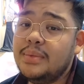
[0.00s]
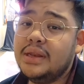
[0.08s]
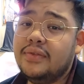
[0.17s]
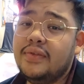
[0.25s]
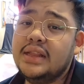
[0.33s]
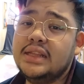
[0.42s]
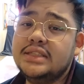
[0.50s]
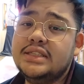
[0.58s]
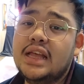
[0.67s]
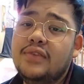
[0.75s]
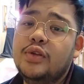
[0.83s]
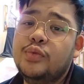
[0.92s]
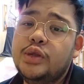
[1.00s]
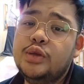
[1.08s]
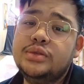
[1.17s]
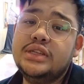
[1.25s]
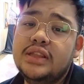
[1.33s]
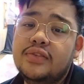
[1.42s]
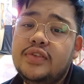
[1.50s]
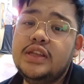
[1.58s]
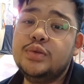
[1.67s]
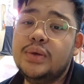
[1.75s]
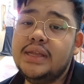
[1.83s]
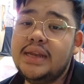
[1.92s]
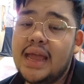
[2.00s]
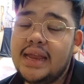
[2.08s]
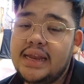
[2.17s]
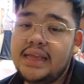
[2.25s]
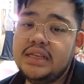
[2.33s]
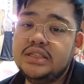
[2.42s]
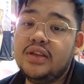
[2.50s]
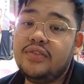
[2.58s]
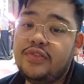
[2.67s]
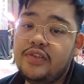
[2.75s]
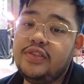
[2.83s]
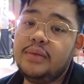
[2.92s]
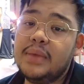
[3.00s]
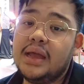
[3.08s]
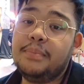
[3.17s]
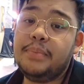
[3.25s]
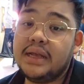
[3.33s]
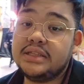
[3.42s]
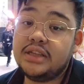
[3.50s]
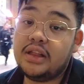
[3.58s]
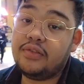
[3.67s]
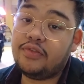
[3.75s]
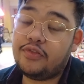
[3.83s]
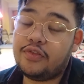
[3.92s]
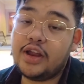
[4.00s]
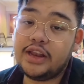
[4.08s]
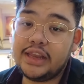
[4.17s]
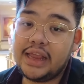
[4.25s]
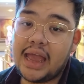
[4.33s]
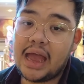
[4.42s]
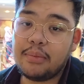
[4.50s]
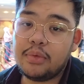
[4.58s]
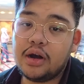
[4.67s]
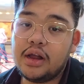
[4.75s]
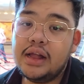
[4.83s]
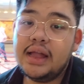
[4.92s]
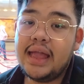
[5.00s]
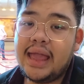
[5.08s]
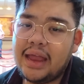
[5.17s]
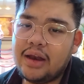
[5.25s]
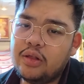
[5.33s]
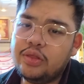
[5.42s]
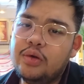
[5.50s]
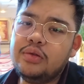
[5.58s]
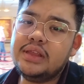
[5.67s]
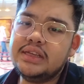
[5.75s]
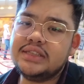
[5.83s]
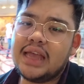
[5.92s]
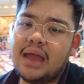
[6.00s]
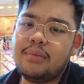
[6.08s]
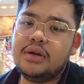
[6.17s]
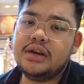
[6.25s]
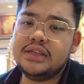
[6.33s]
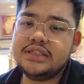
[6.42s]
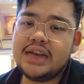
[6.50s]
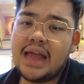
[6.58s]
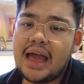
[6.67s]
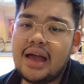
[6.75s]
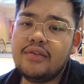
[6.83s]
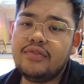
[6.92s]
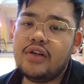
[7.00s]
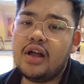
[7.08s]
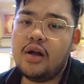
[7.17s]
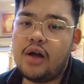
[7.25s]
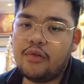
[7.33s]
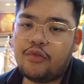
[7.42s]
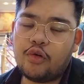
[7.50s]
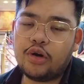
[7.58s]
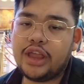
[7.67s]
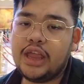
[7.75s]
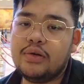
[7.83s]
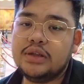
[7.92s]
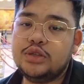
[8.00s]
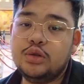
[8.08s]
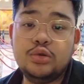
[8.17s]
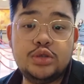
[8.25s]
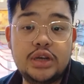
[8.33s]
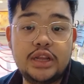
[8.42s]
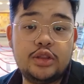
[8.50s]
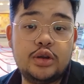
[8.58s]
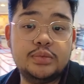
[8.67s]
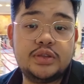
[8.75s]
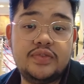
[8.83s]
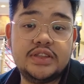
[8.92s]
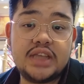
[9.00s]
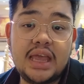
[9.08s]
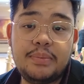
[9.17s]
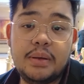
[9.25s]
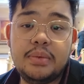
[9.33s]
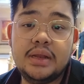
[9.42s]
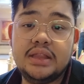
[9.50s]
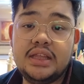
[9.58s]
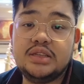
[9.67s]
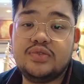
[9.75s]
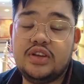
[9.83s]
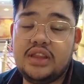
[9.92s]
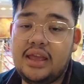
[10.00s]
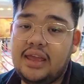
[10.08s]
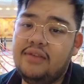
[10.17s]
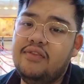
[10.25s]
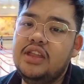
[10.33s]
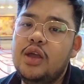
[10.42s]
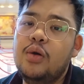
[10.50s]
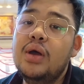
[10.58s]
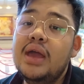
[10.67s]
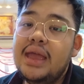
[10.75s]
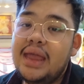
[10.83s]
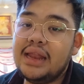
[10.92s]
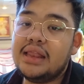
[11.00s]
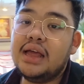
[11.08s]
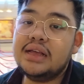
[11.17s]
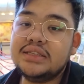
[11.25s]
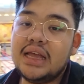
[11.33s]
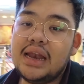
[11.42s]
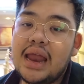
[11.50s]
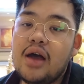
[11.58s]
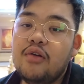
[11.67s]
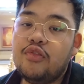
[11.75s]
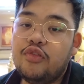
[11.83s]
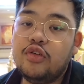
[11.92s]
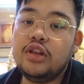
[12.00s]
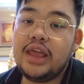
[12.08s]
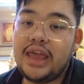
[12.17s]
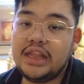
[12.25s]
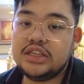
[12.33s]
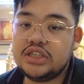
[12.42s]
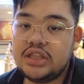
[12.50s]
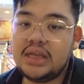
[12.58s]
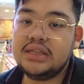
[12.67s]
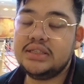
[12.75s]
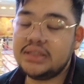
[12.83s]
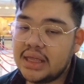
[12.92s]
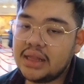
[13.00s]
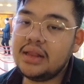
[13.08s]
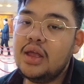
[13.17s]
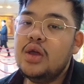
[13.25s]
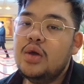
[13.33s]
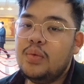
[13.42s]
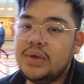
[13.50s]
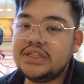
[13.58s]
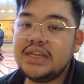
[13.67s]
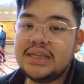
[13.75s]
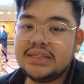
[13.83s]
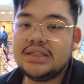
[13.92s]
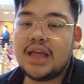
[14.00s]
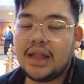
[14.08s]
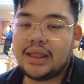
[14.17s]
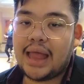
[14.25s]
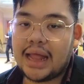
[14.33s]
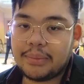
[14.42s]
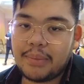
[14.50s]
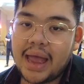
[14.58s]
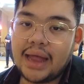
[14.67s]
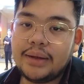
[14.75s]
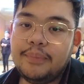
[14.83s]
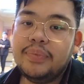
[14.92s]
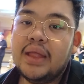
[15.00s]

so I'm in the event itself, and we're using the V29e's 50-megapixel front camera. And although this camera doesn't have 4K resolution in terms of its capabilities for taking video. It does allow full HD still, which is not that bad.